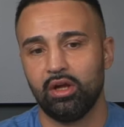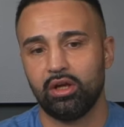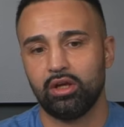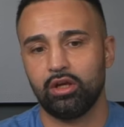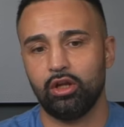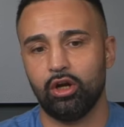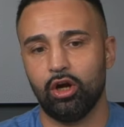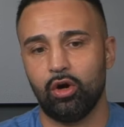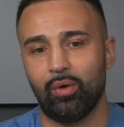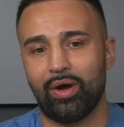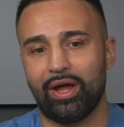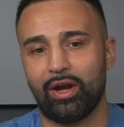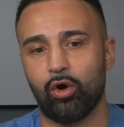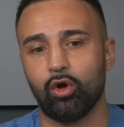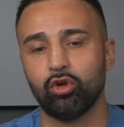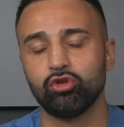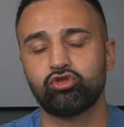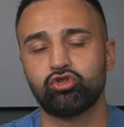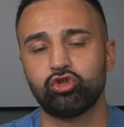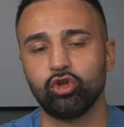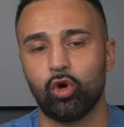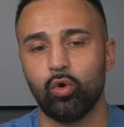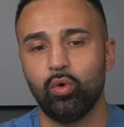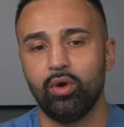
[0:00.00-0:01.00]
You know, and
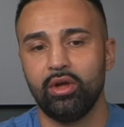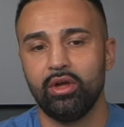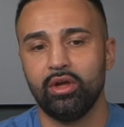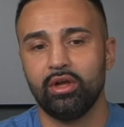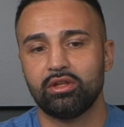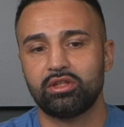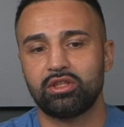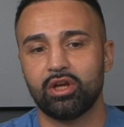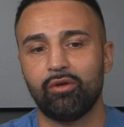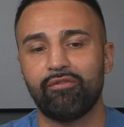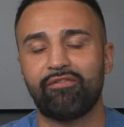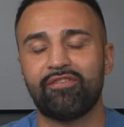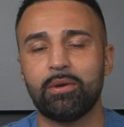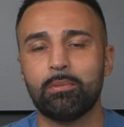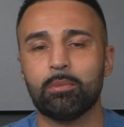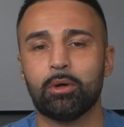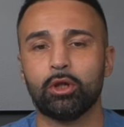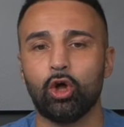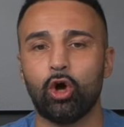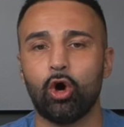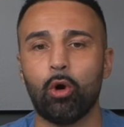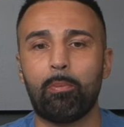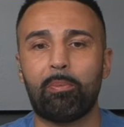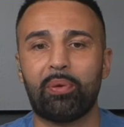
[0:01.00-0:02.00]
also
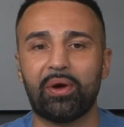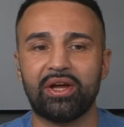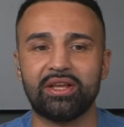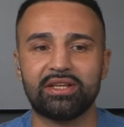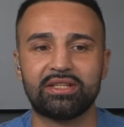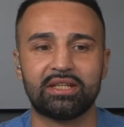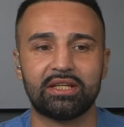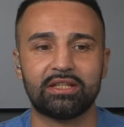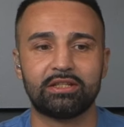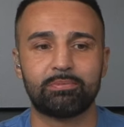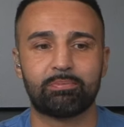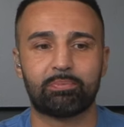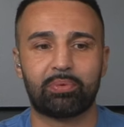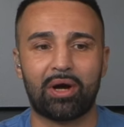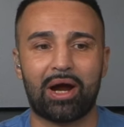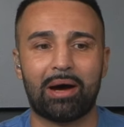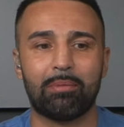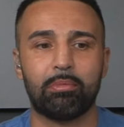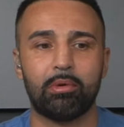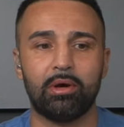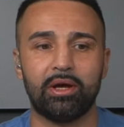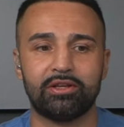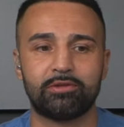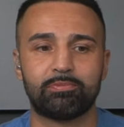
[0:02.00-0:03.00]
Teofimo Lopez is
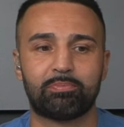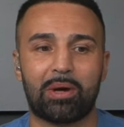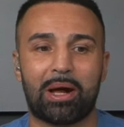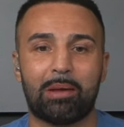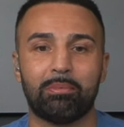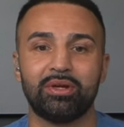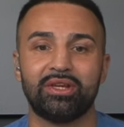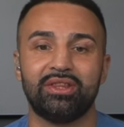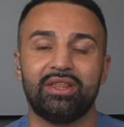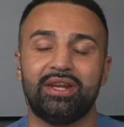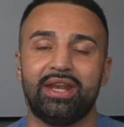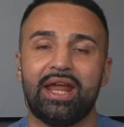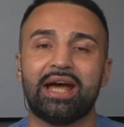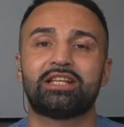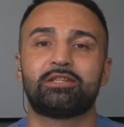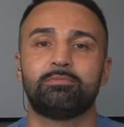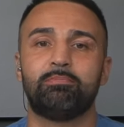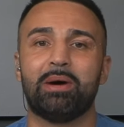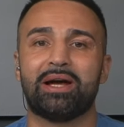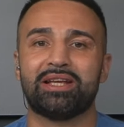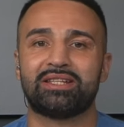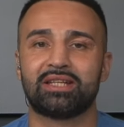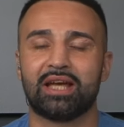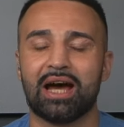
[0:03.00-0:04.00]
probably the next
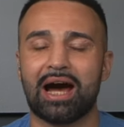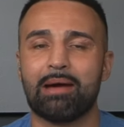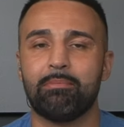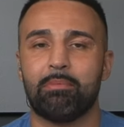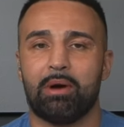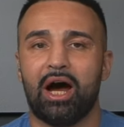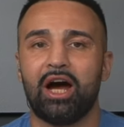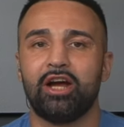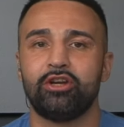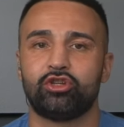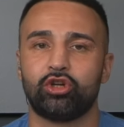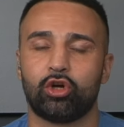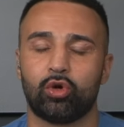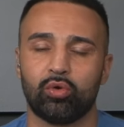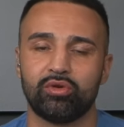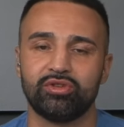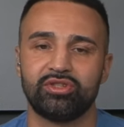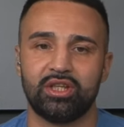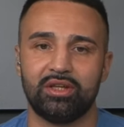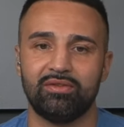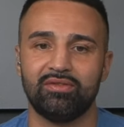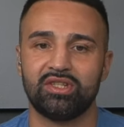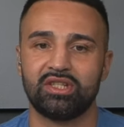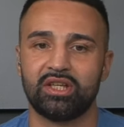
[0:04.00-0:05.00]
best guy behind Shakur
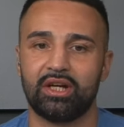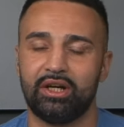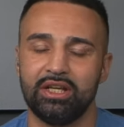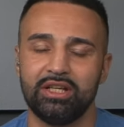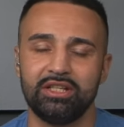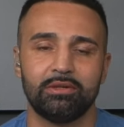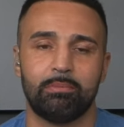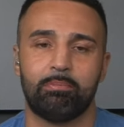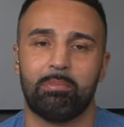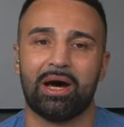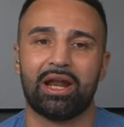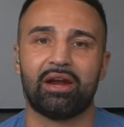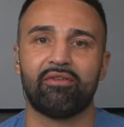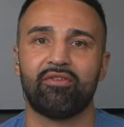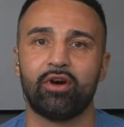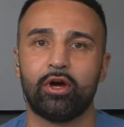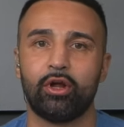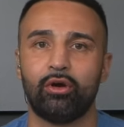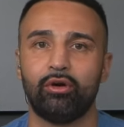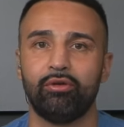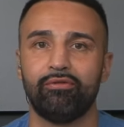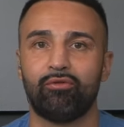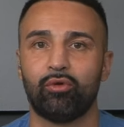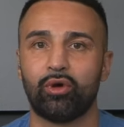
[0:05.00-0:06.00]
Stevenson, and he's a bona fide
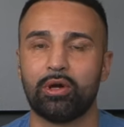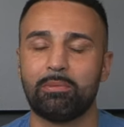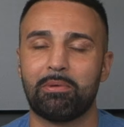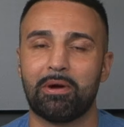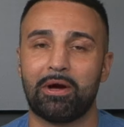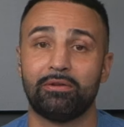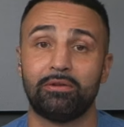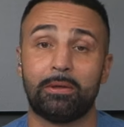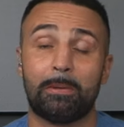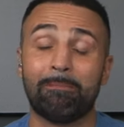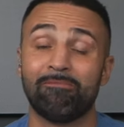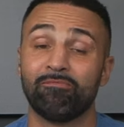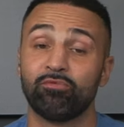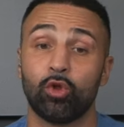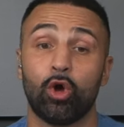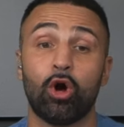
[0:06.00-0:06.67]
140 pounder.